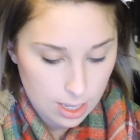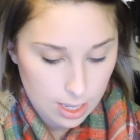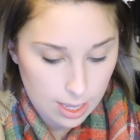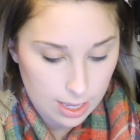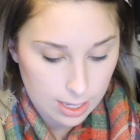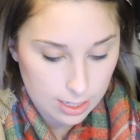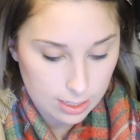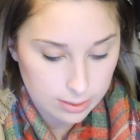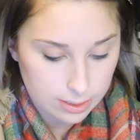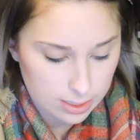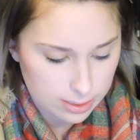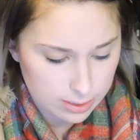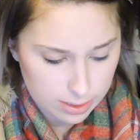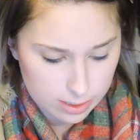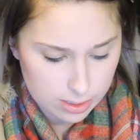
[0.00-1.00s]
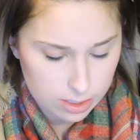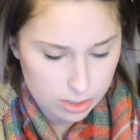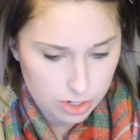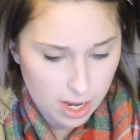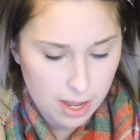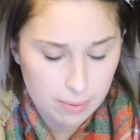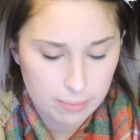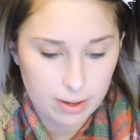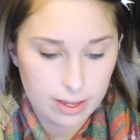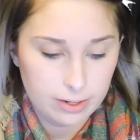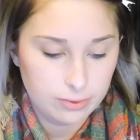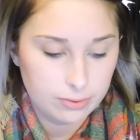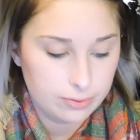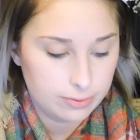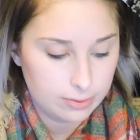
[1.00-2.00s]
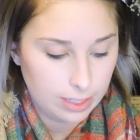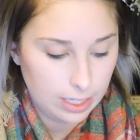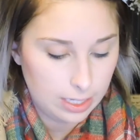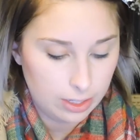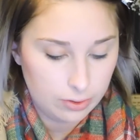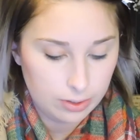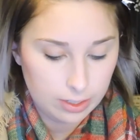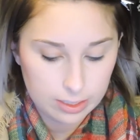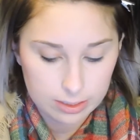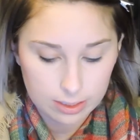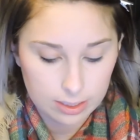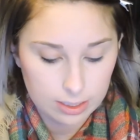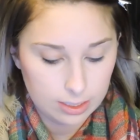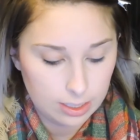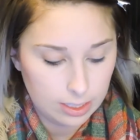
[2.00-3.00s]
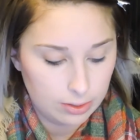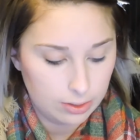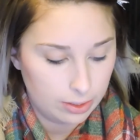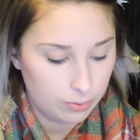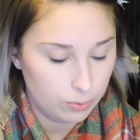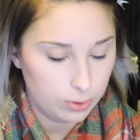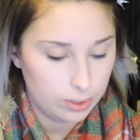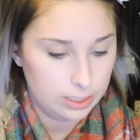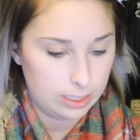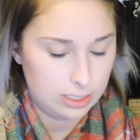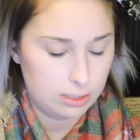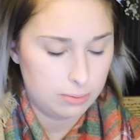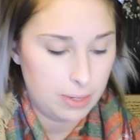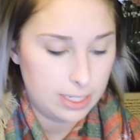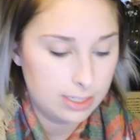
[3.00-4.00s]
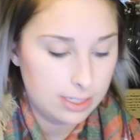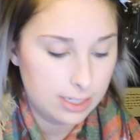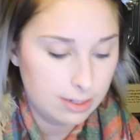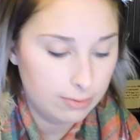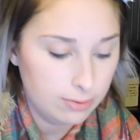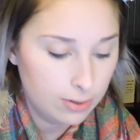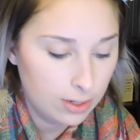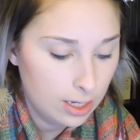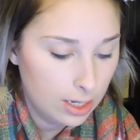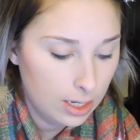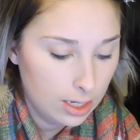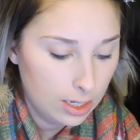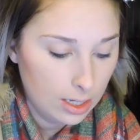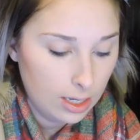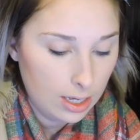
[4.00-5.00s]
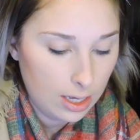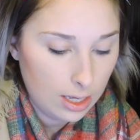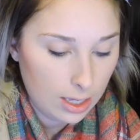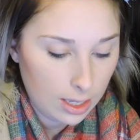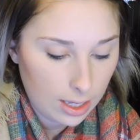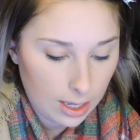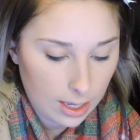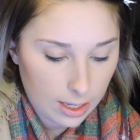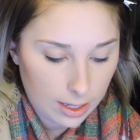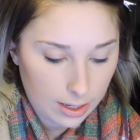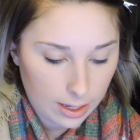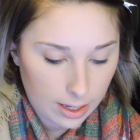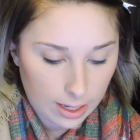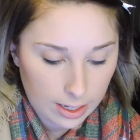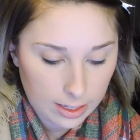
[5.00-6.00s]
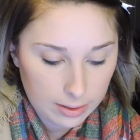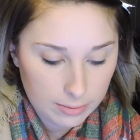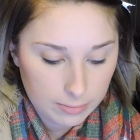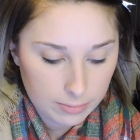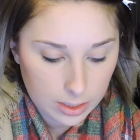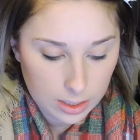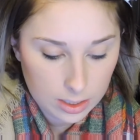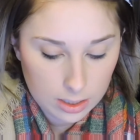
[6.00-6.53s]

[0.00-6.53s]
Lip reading: and it does the job. I don't think you need anything like real expensive. I'm